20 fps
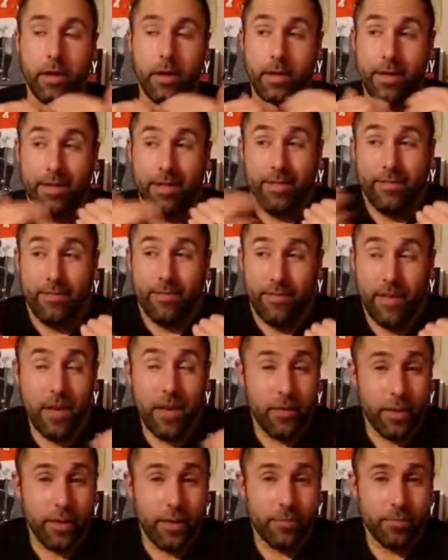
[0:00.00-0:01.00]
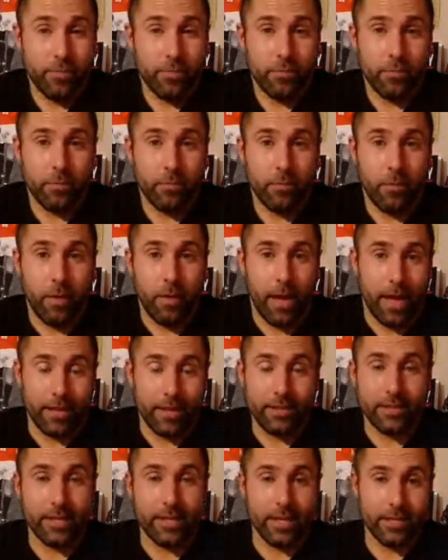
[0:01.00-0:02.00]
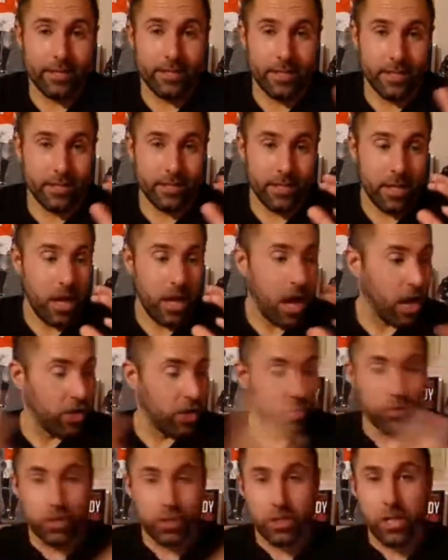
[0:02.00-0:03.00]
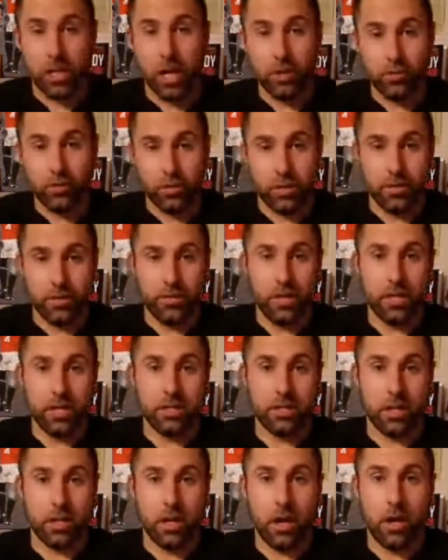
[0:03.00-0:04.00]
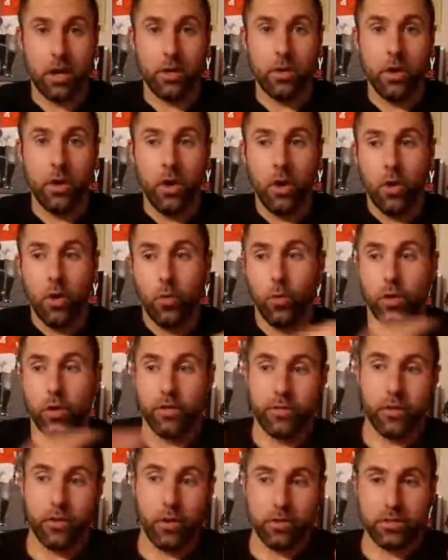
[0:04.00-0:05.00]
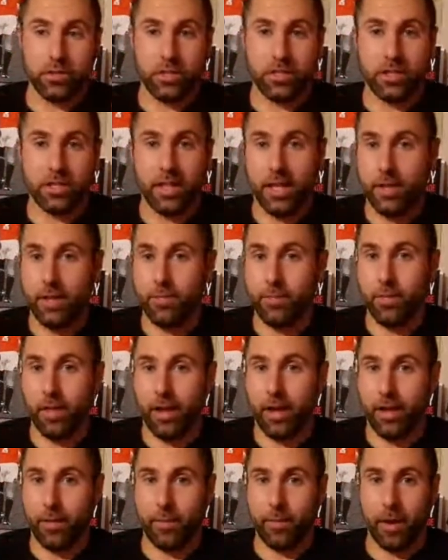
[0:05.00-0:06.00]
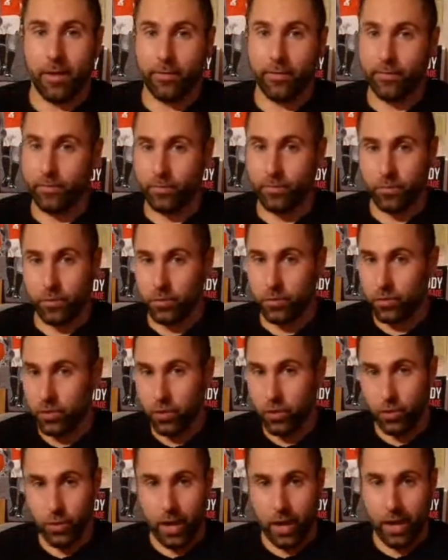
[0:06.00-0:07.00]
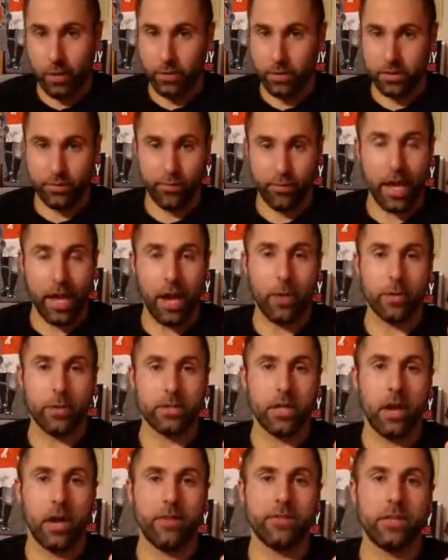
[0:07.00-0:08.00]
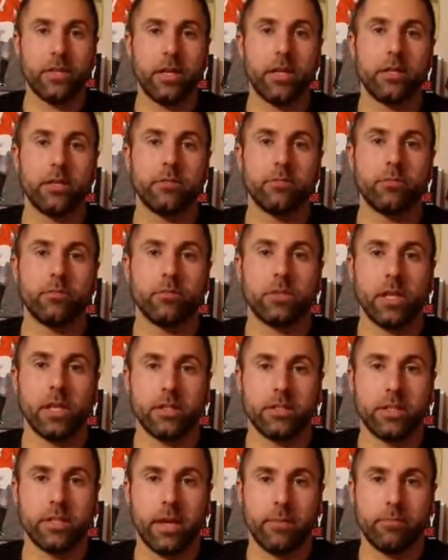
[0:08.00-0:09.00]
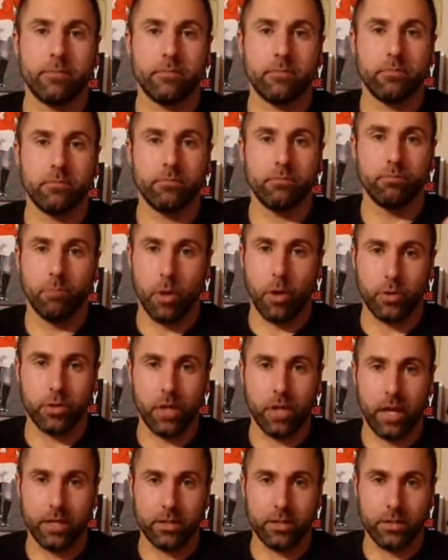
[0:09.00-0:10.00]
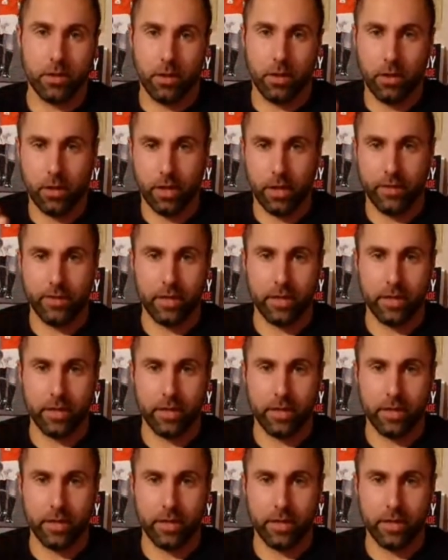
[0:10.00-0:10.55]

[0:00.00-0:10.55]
But in theory, ancestors hundreds and hundreds of years ago would have gone to sleep like about 2 hours, 3 hours after sunset most nights, or